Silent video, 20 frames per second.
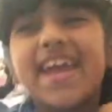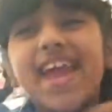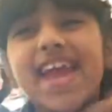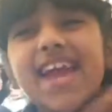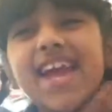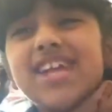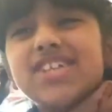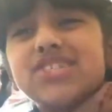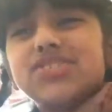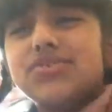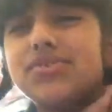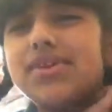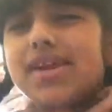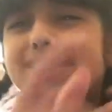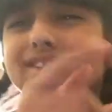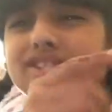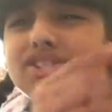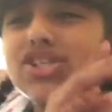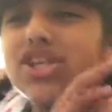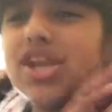okay guys so
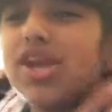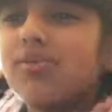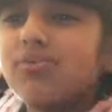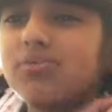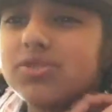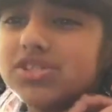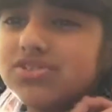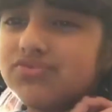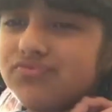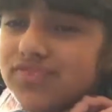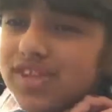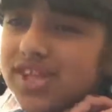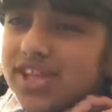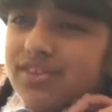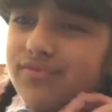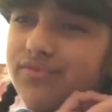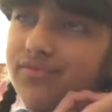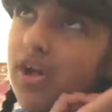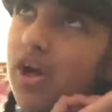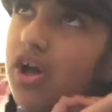yesterday wasn't
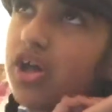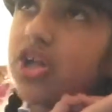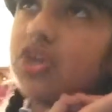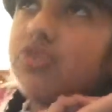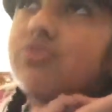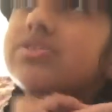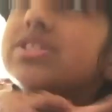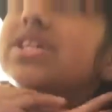really a vlog it